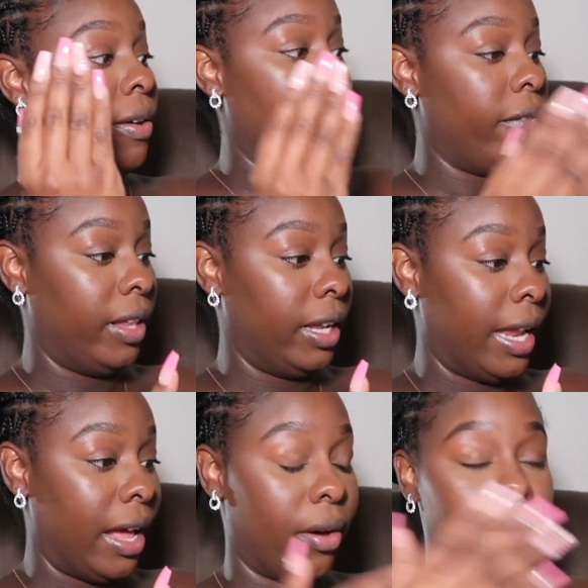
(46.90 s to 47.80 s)
fill it
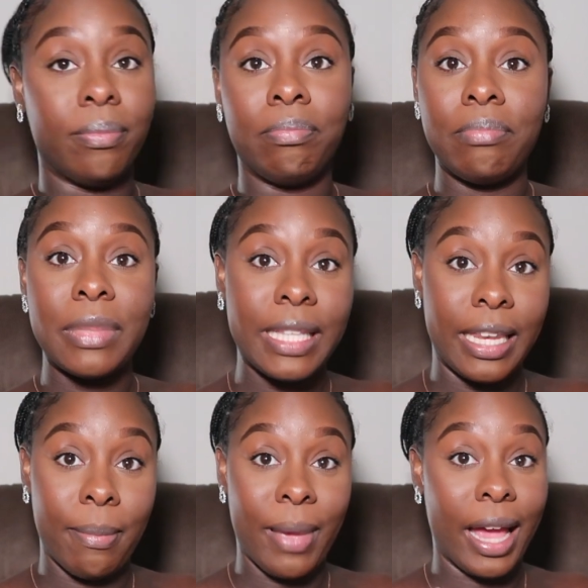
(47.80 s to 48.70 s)
out, send
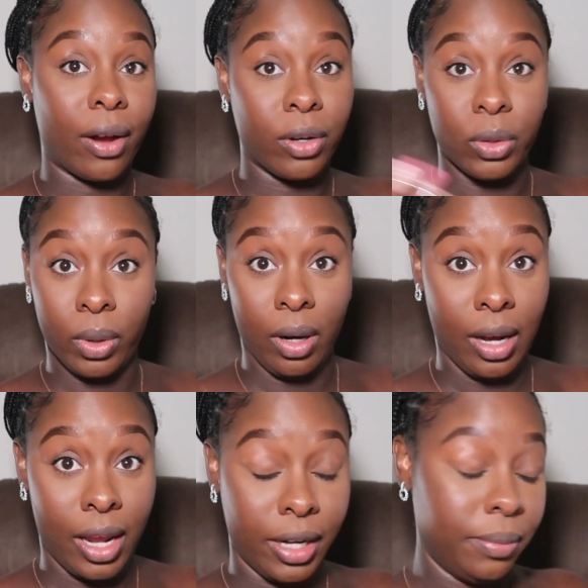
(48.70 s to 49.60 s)
it back, or do it
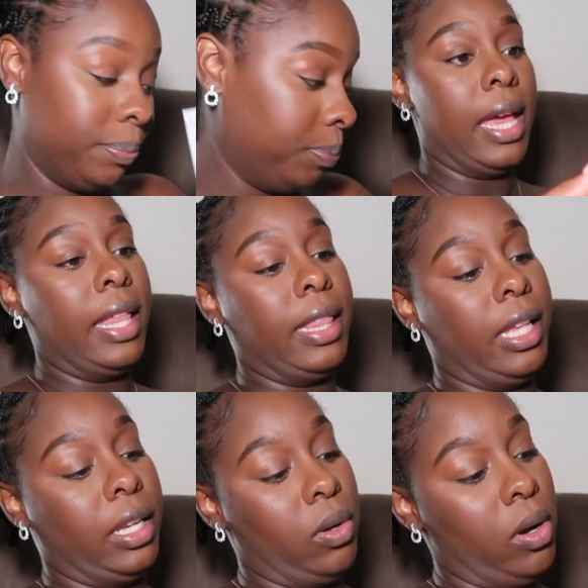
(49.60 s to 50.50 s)
online. And
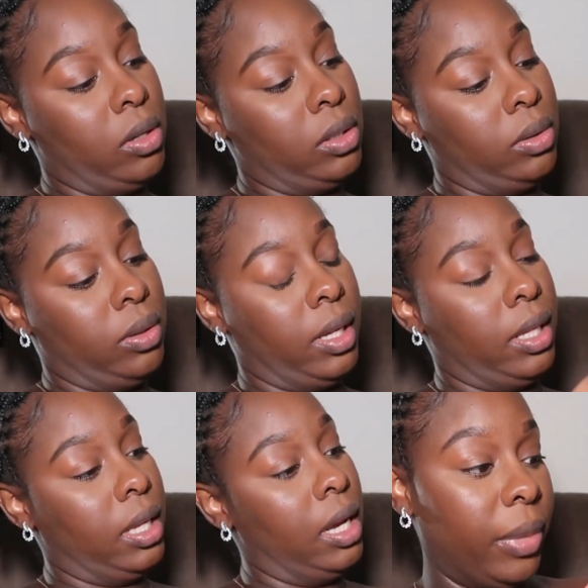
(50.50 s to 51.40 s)
then you also get
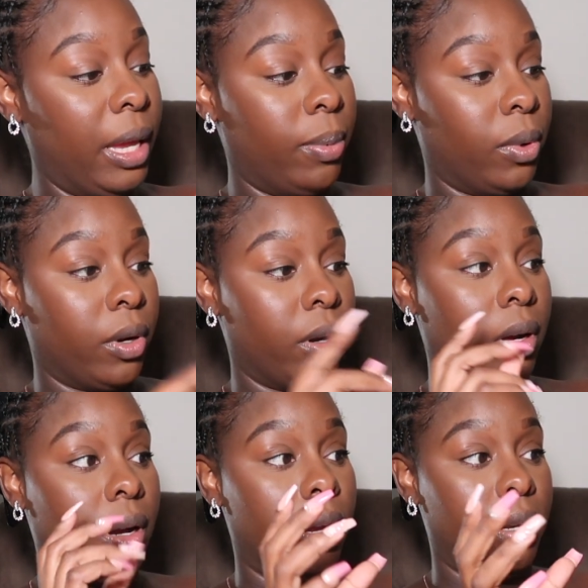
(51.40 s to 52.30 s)
paper
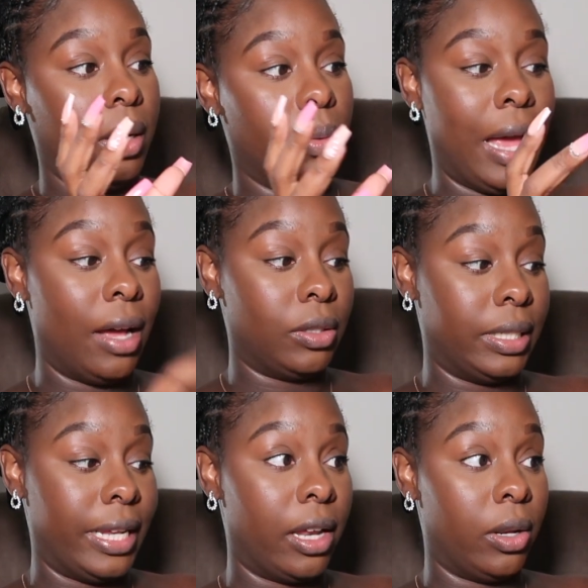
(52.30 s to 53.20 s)
on how to
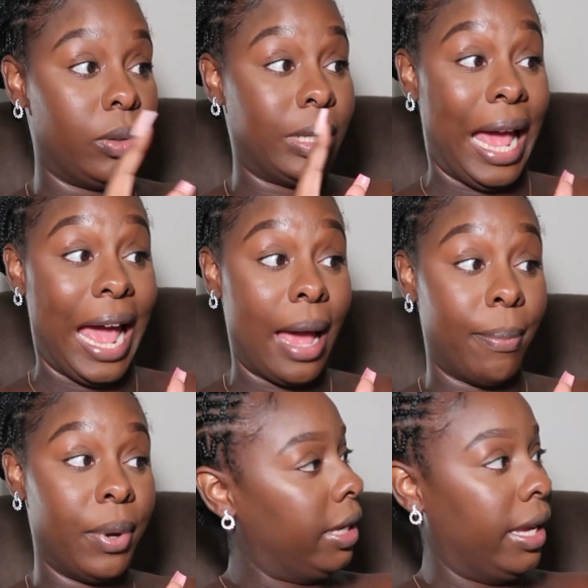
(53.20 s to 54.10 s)
download the app.
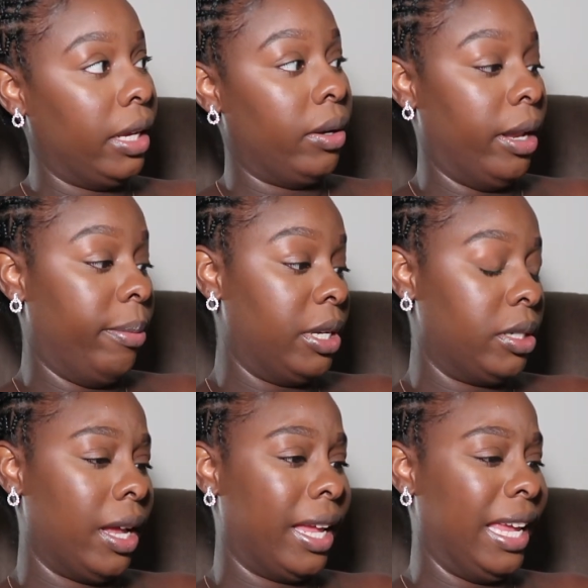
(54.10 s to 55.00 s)
Yeah, you go to
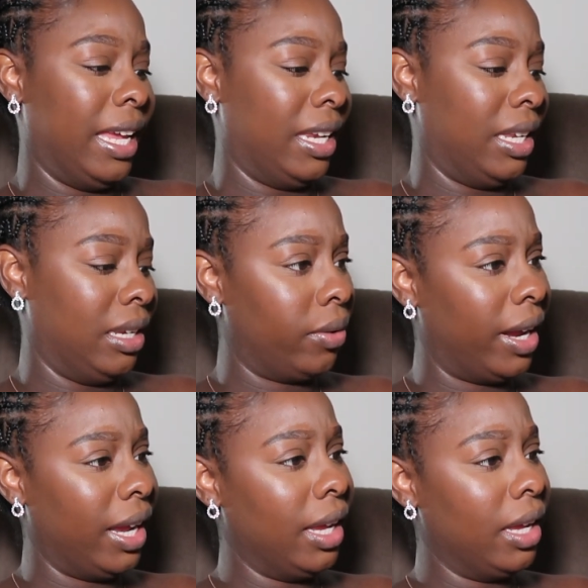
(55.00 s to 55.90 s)
image.canon,
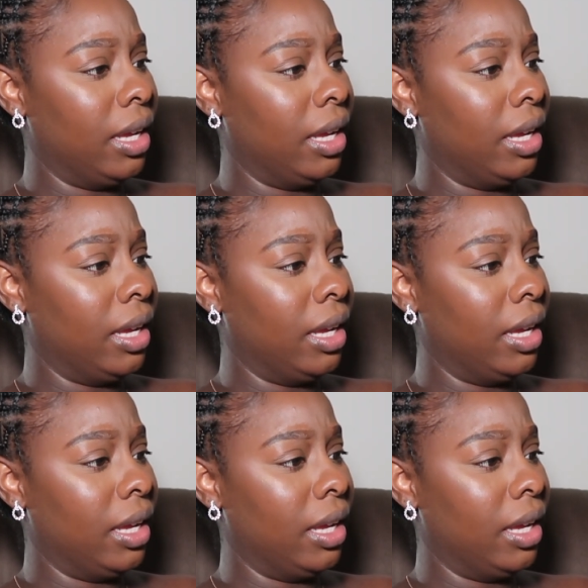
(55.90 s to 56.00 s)
right?